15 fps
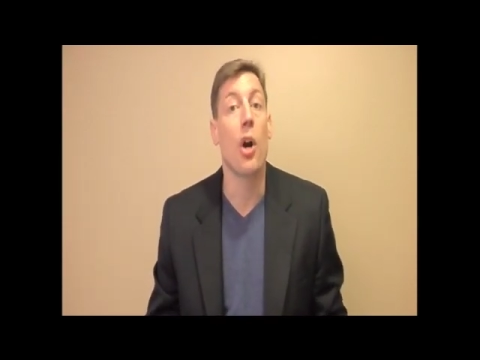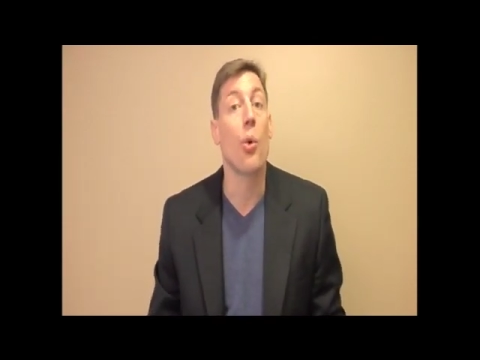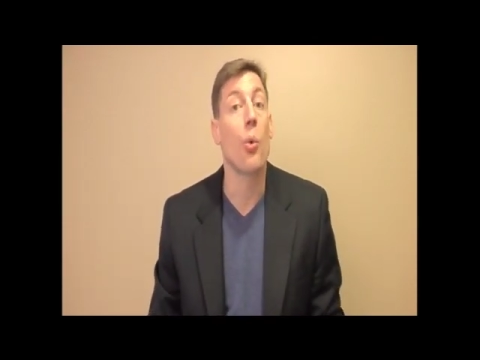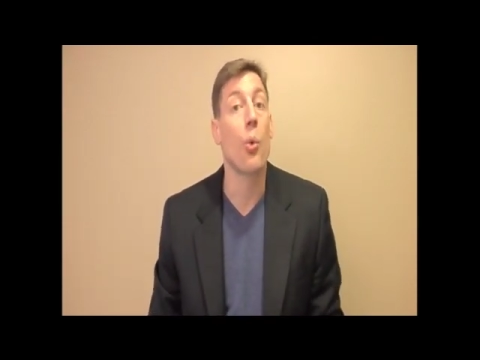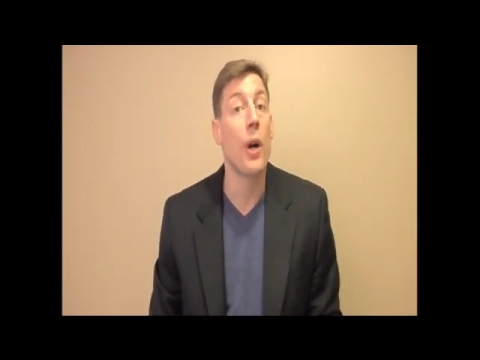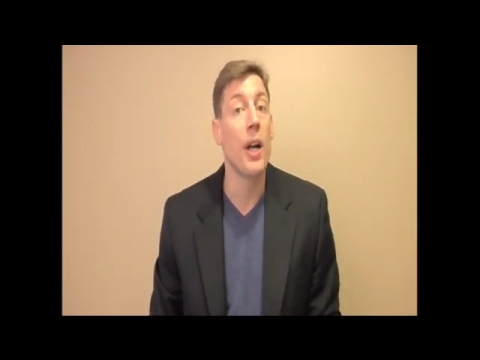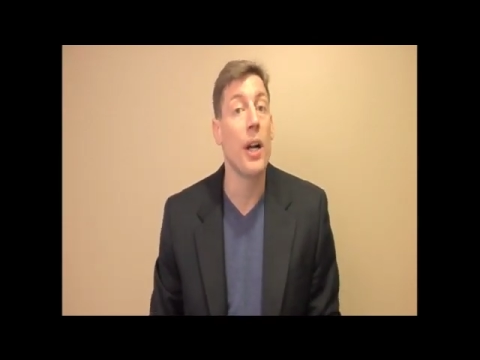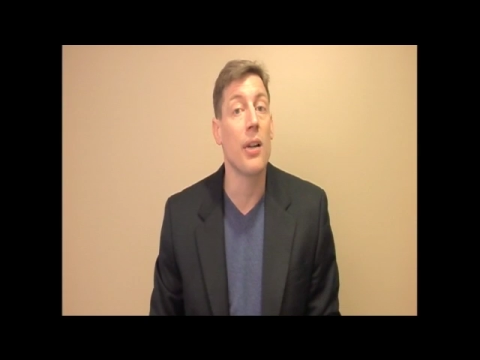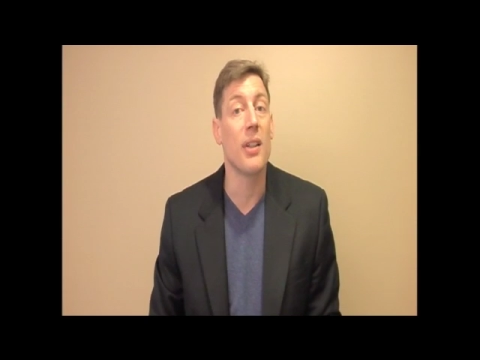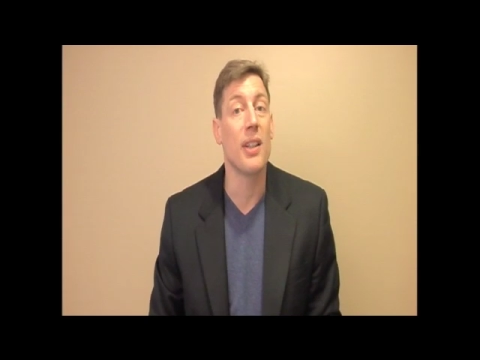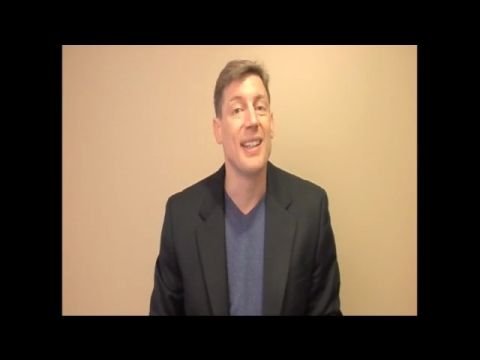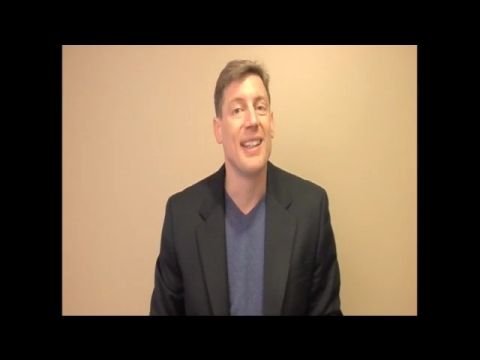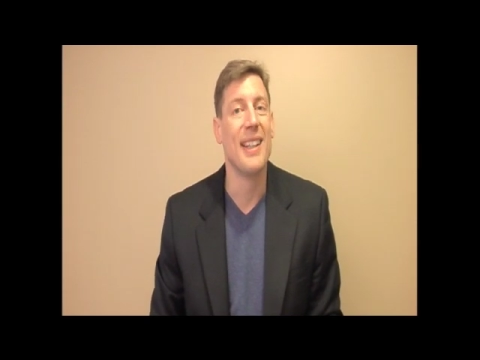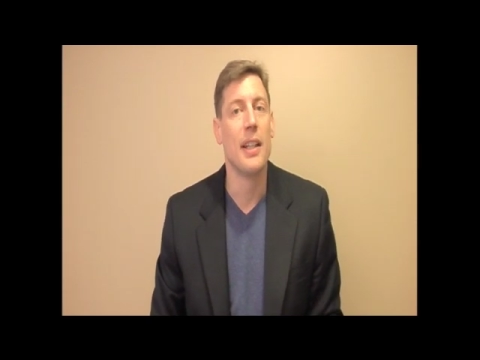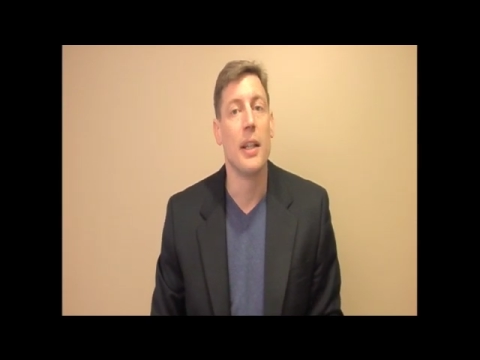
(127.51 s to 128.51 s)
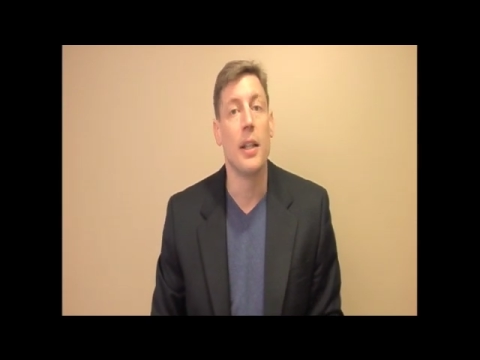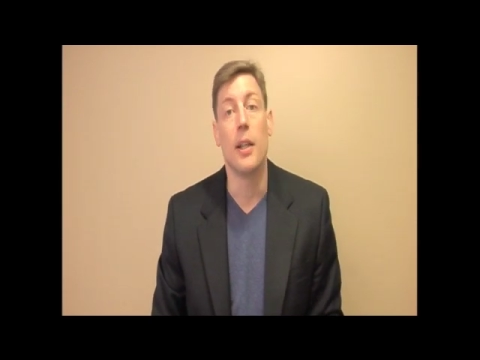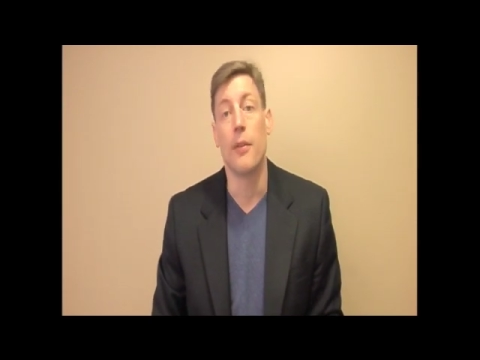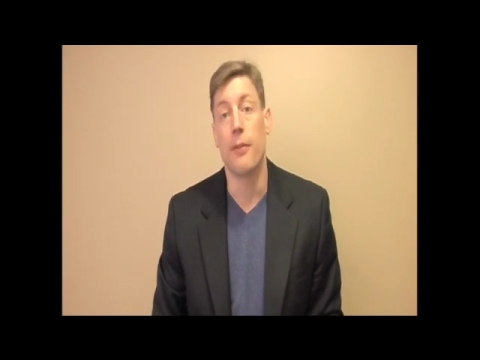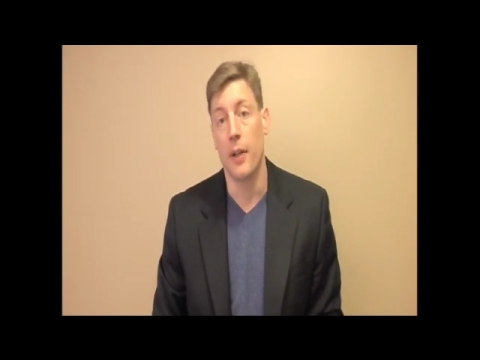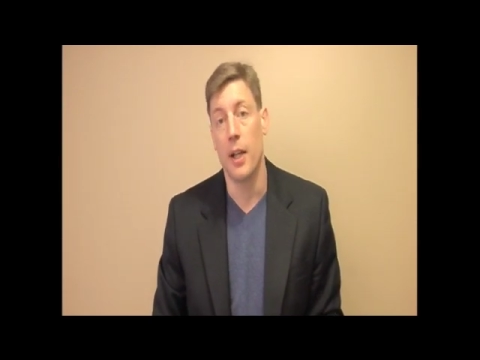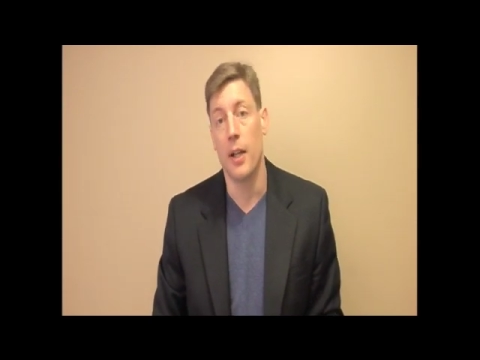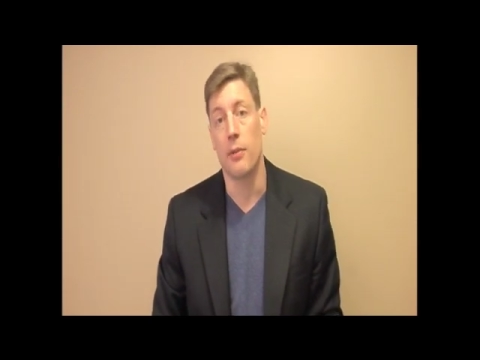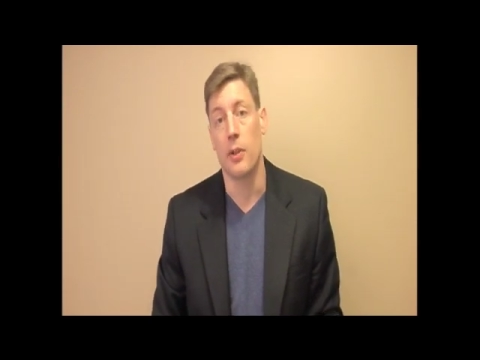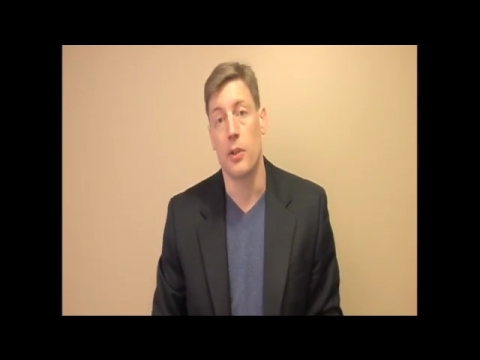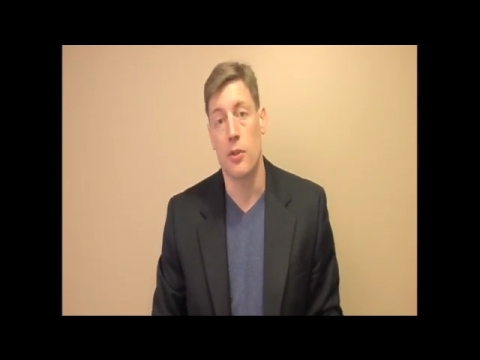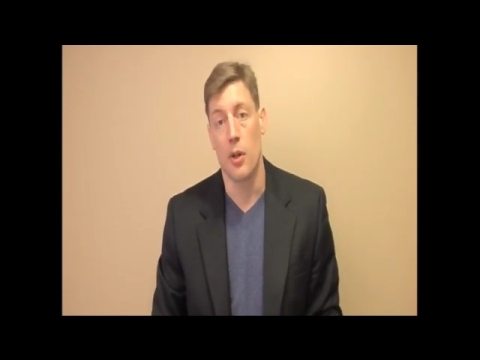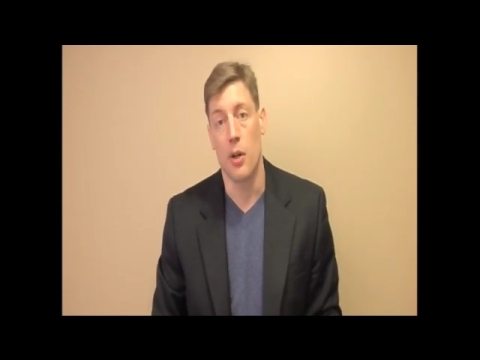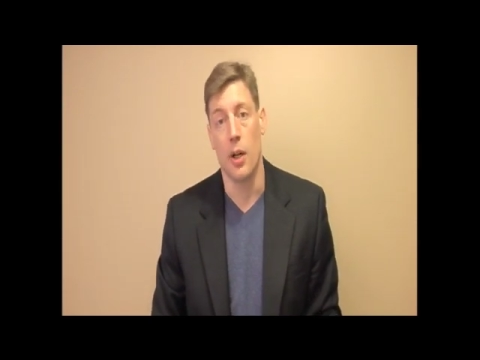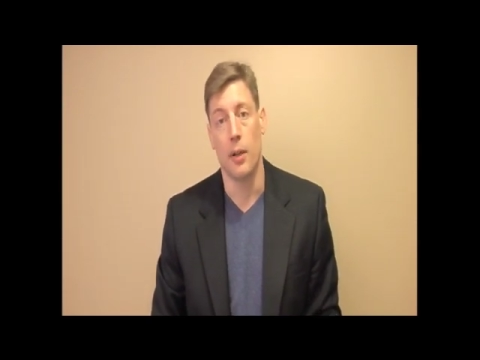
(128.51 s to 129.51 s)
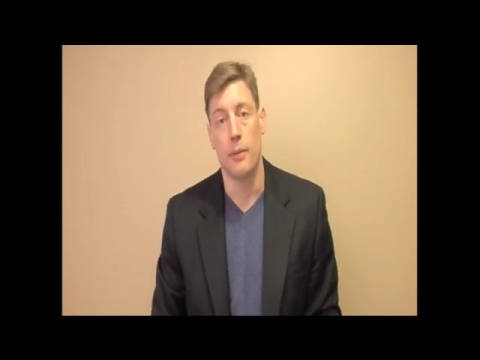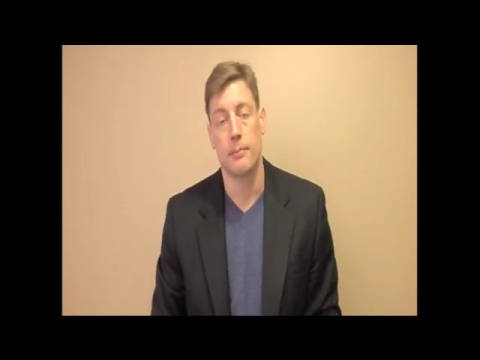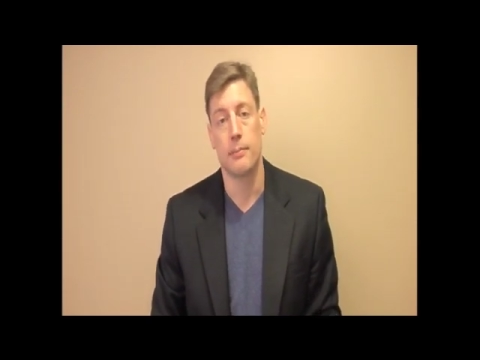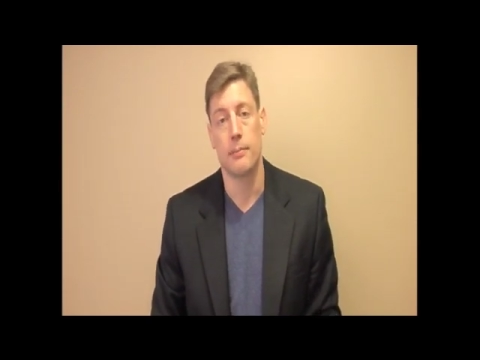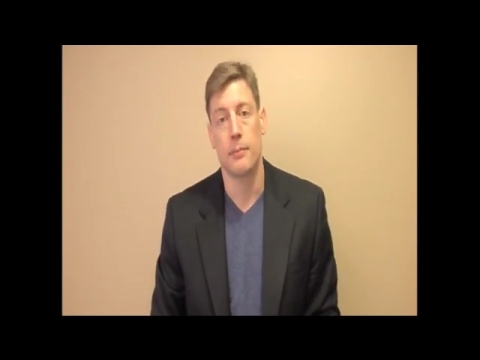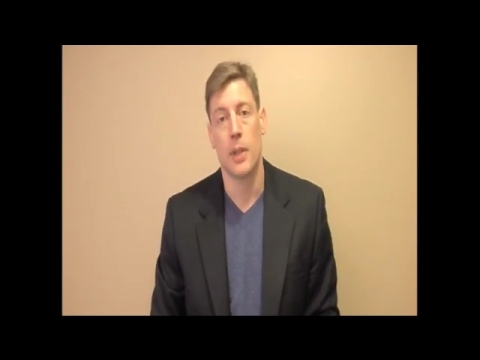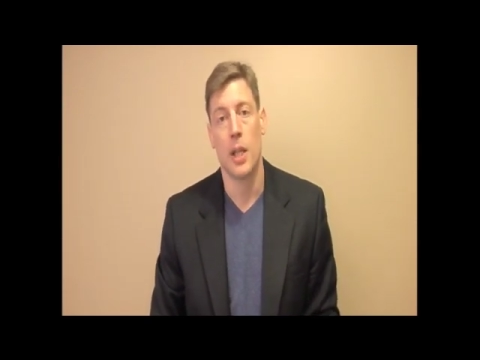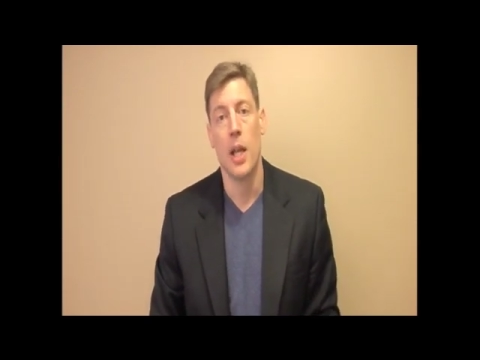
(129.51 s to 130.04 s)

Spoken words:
but are rarely, if ever, taught.